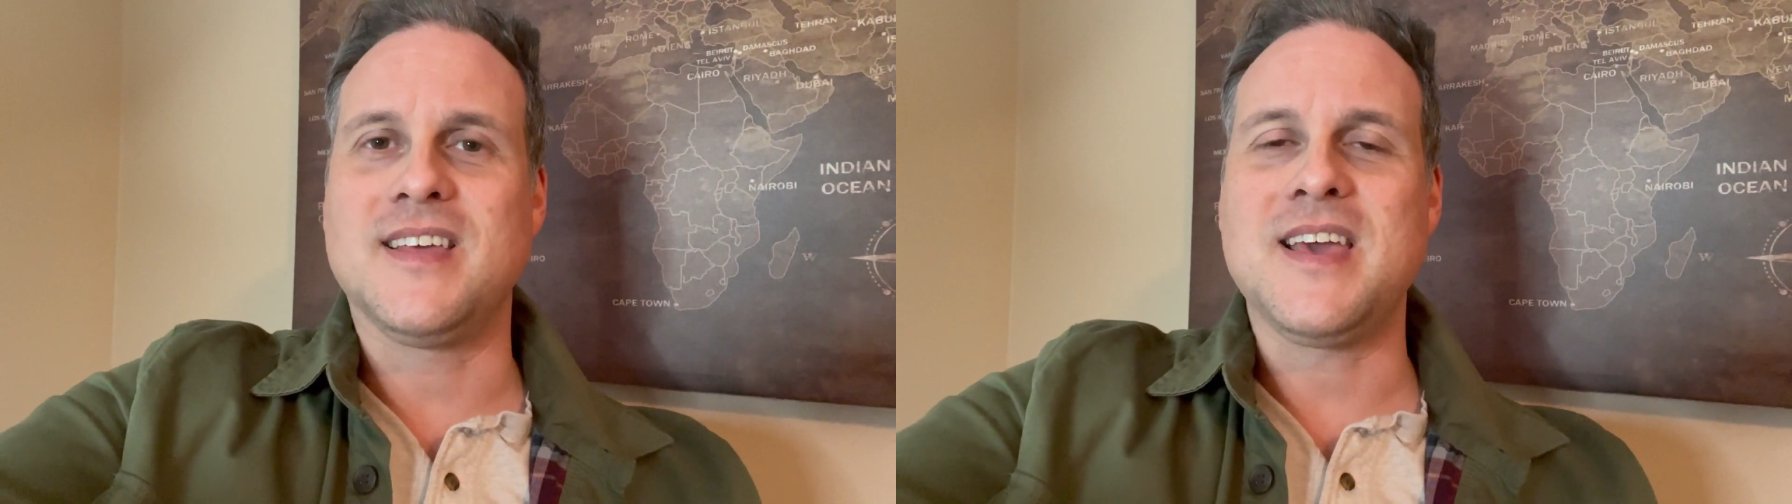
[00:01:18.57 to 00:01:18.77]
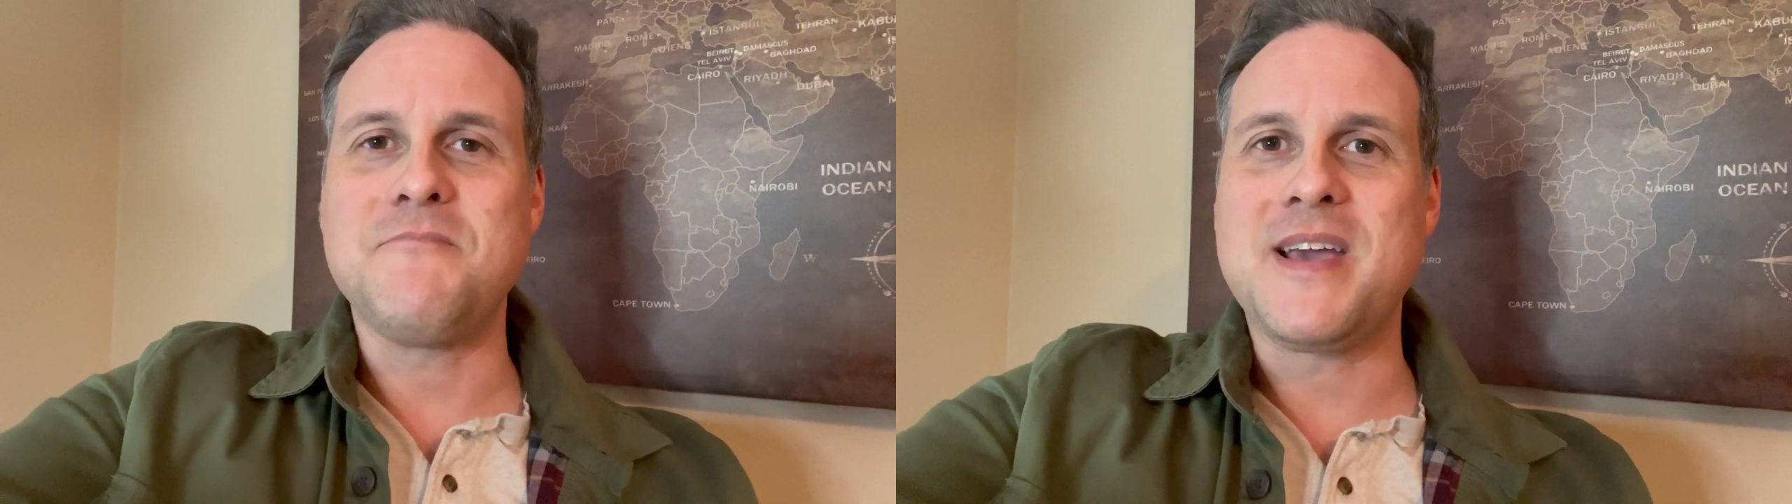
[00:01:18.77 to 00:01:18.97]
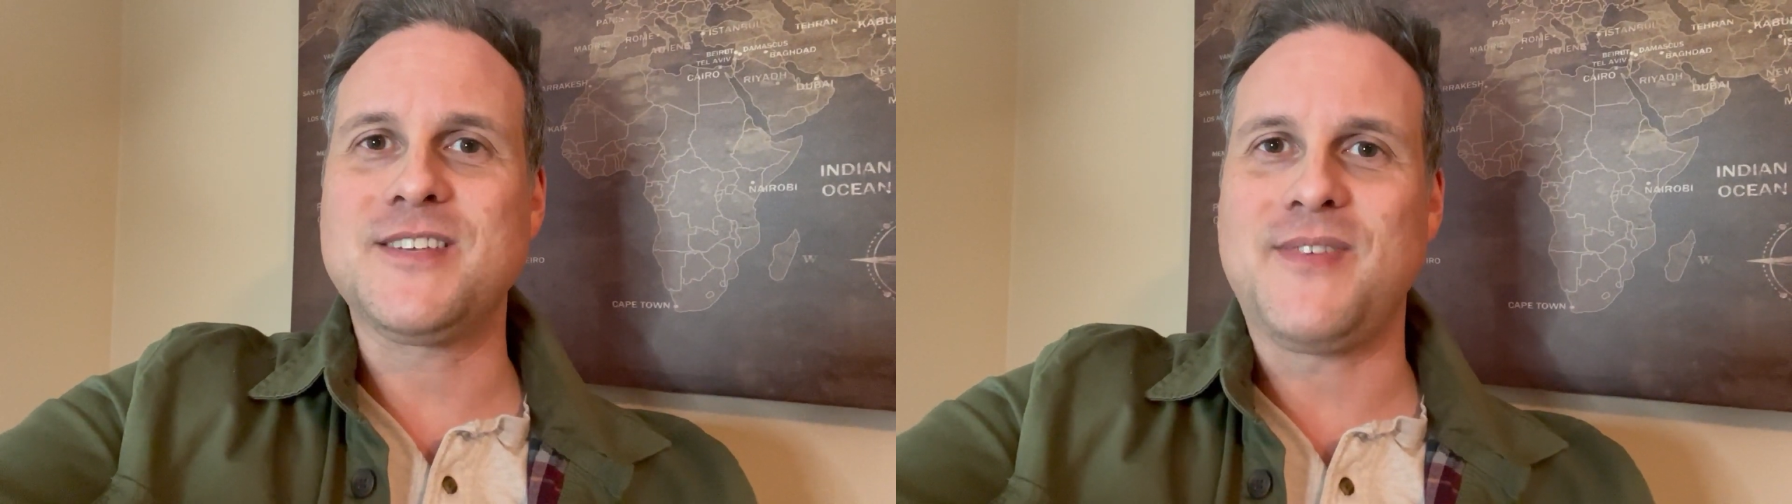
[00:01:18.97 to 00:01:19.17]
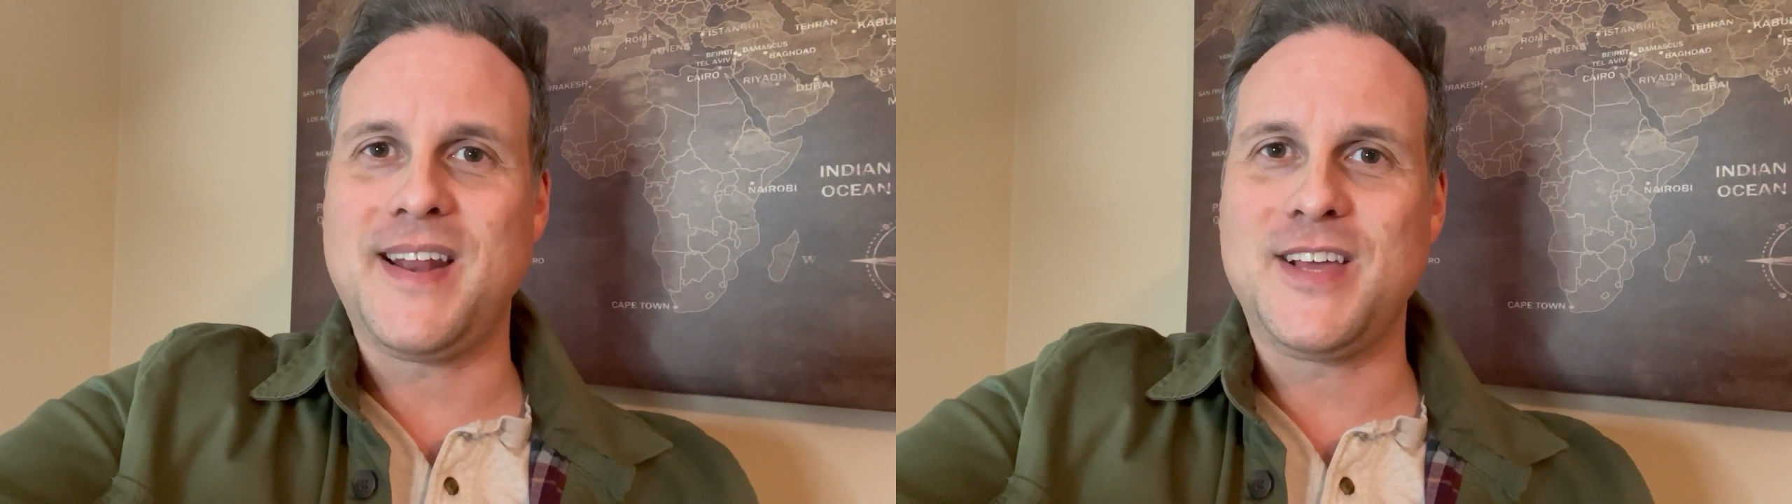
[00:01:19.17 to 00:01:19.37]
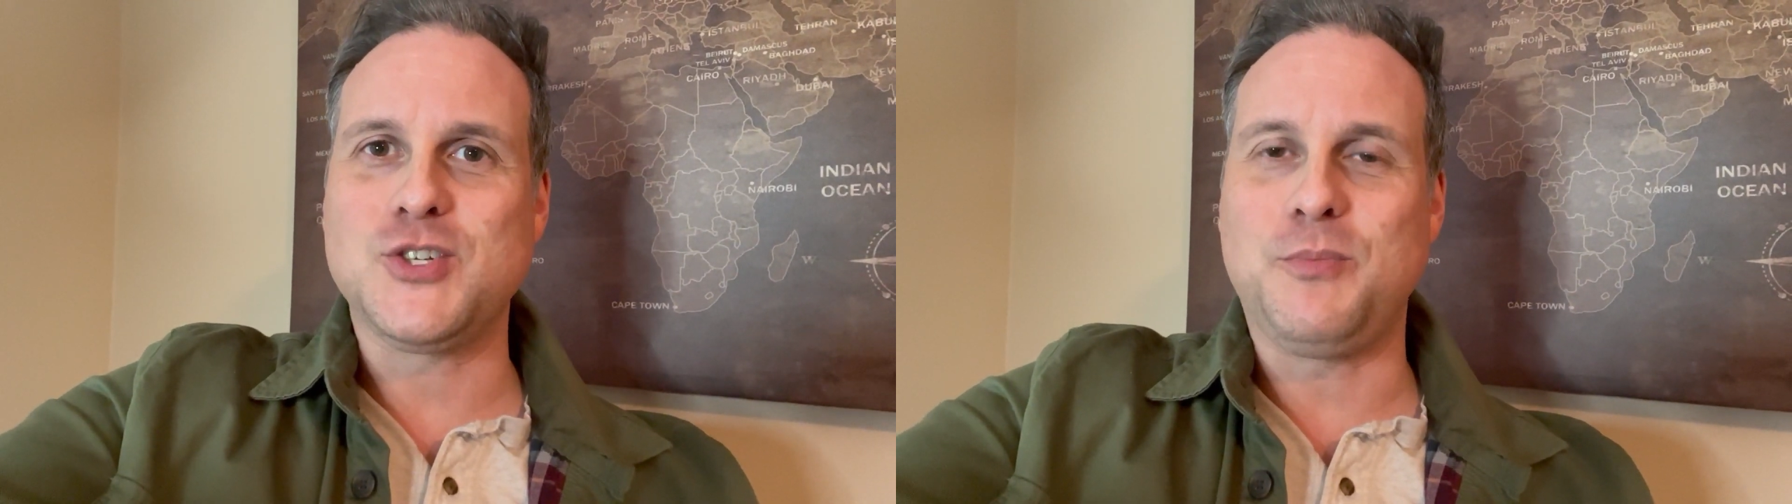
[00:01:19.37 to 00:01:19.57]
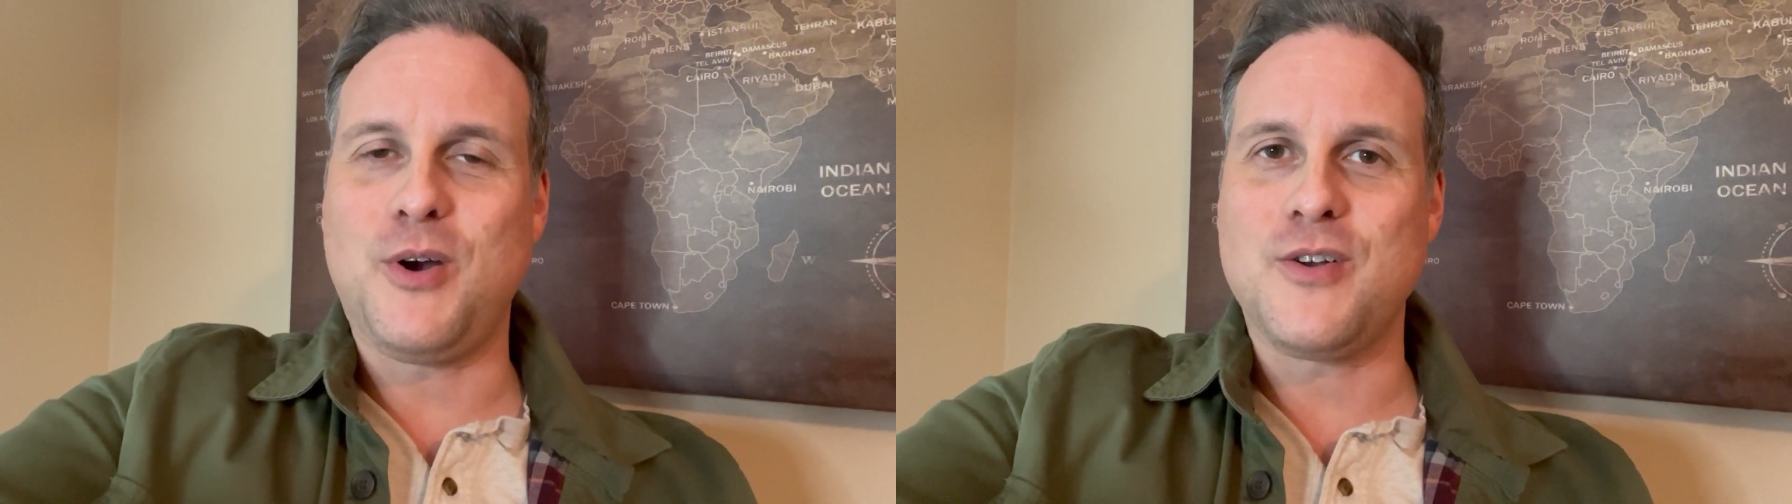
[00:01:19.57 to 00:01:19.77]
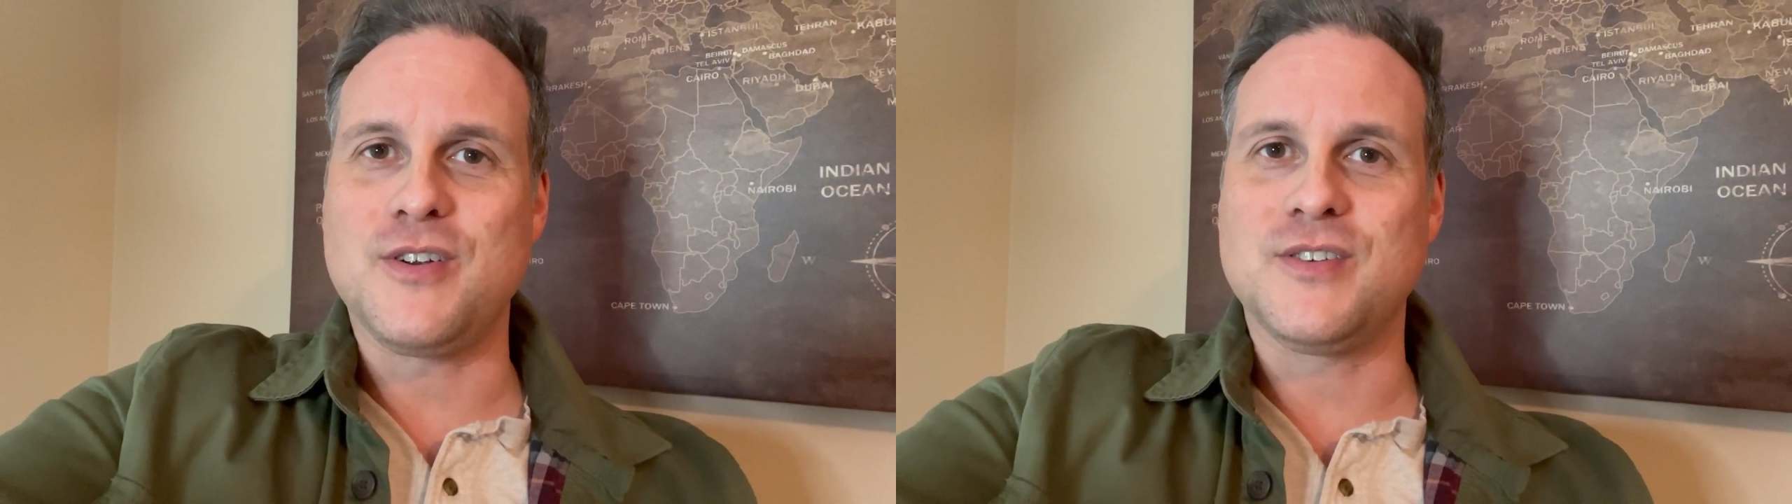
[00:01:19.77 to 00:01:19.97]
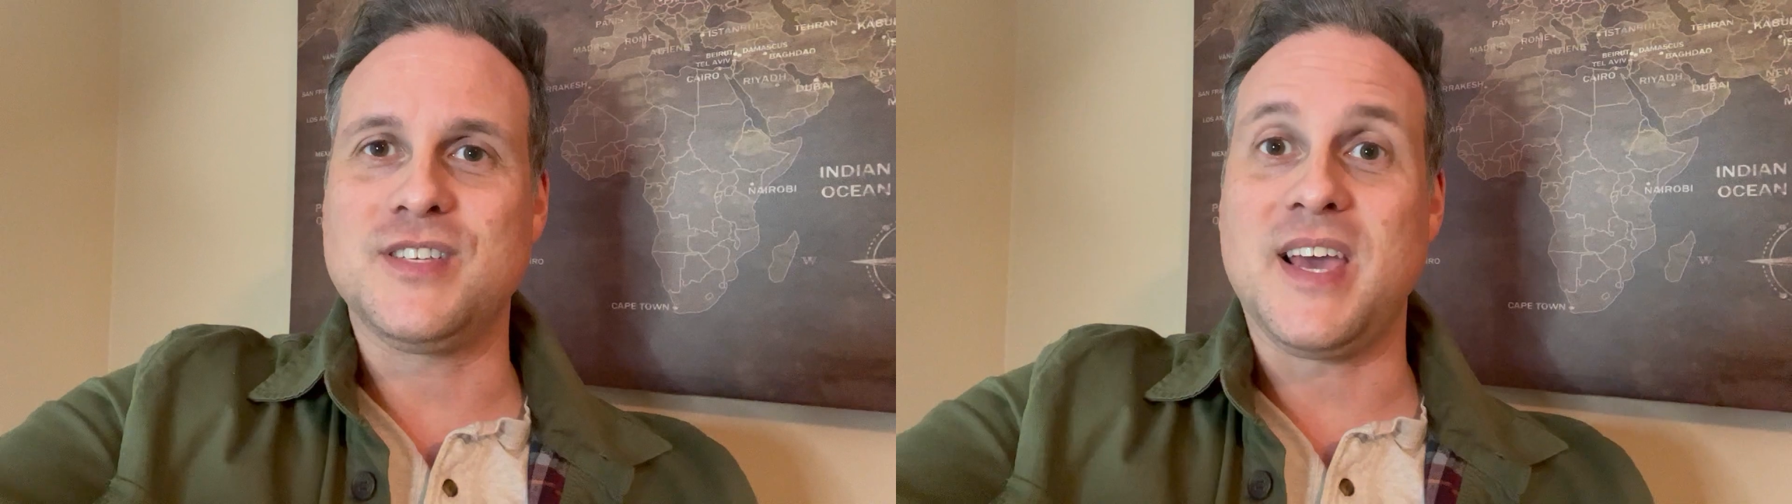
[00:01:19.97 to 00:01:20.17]
it makes financial
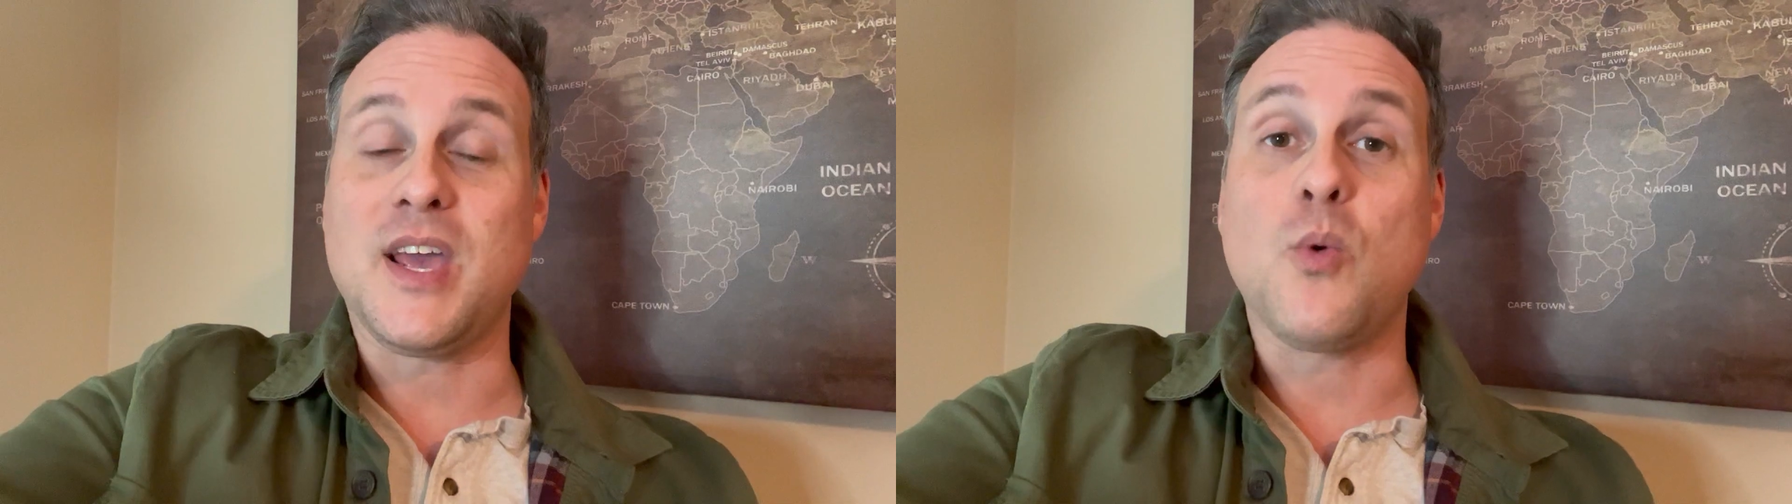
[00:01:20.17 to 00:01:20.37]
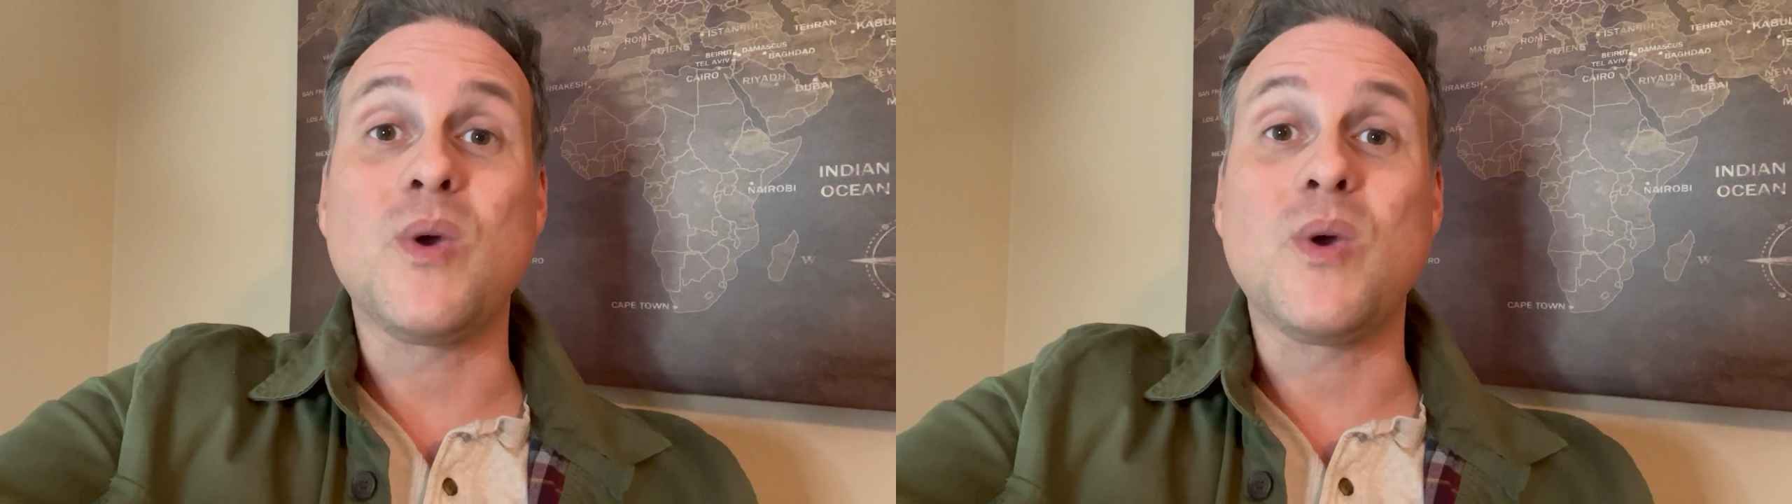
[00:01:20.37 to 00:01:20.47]
partners say,